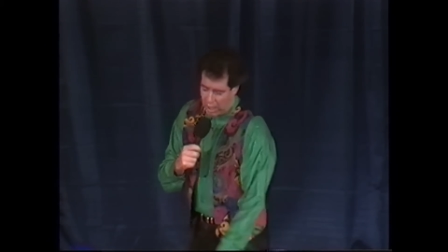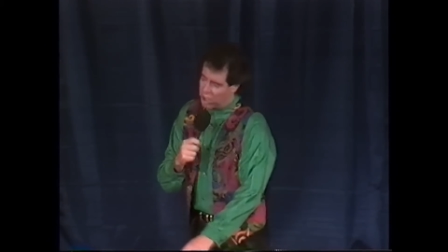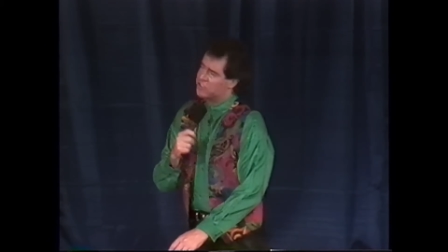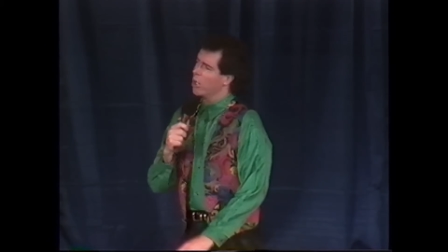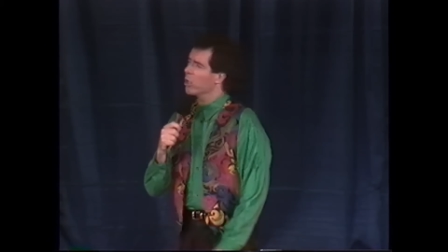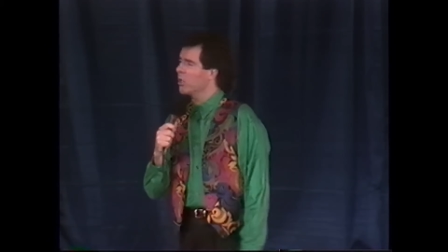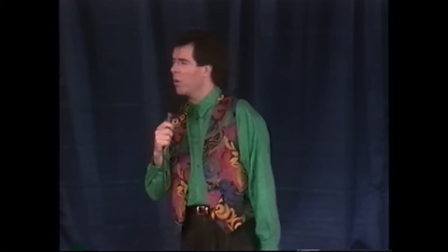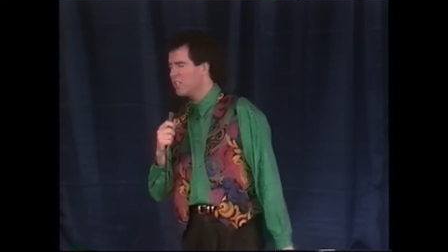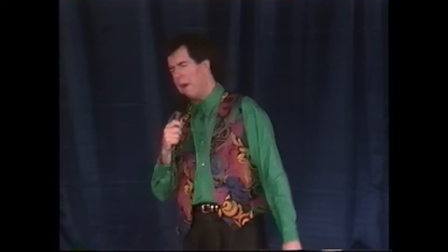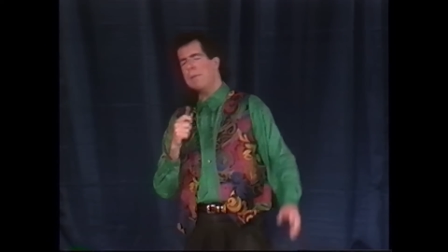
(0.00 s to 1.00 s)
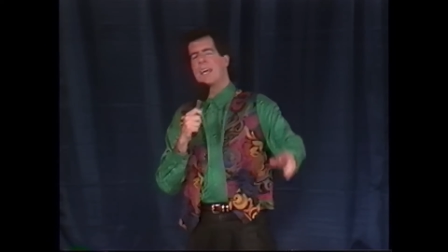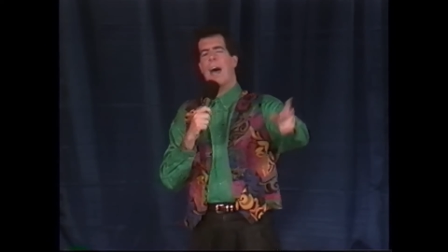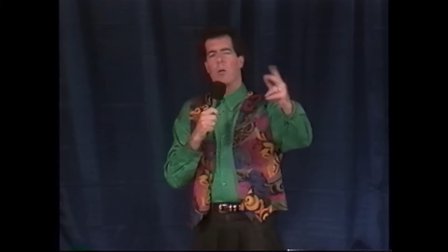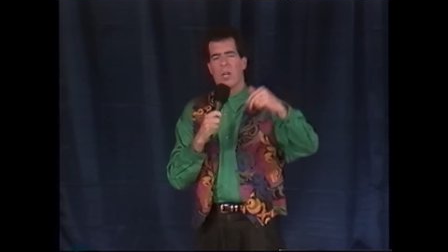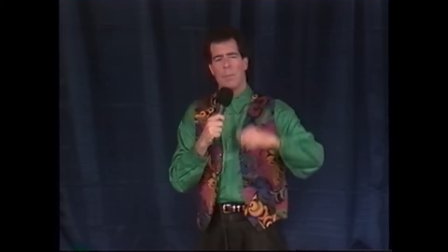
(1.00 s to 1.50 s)
Our slogan was maybe
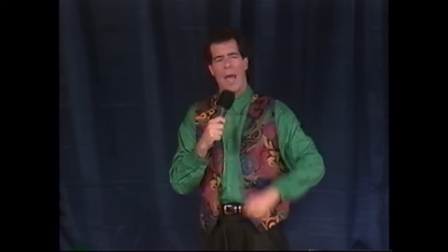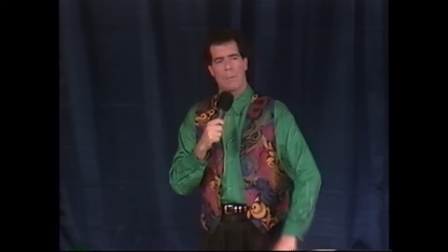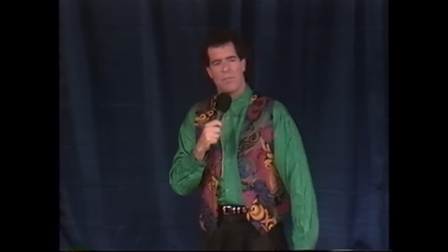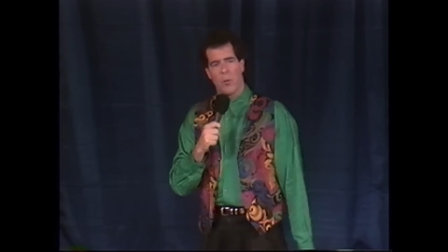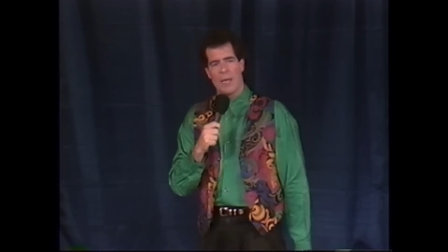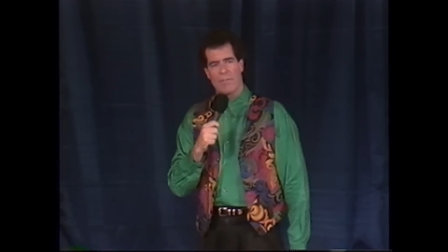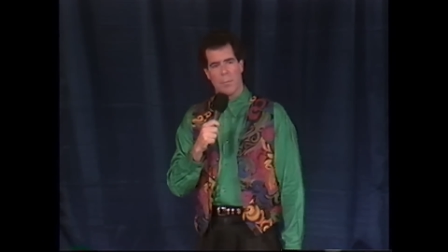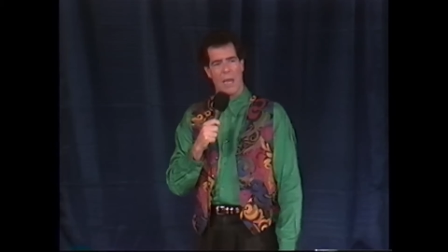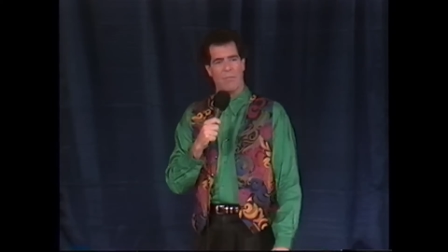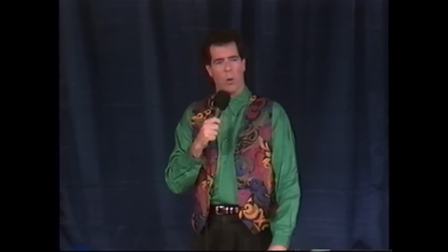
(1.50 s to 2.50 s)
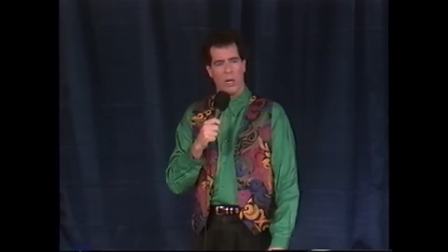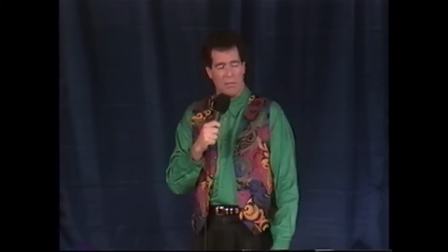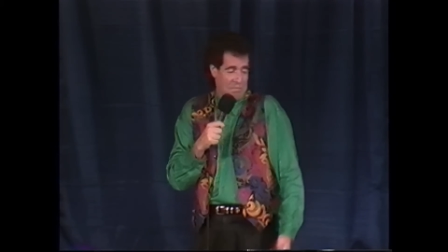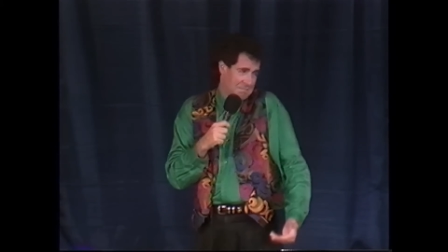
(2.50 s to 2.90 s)
God will come back before we have to pay for it.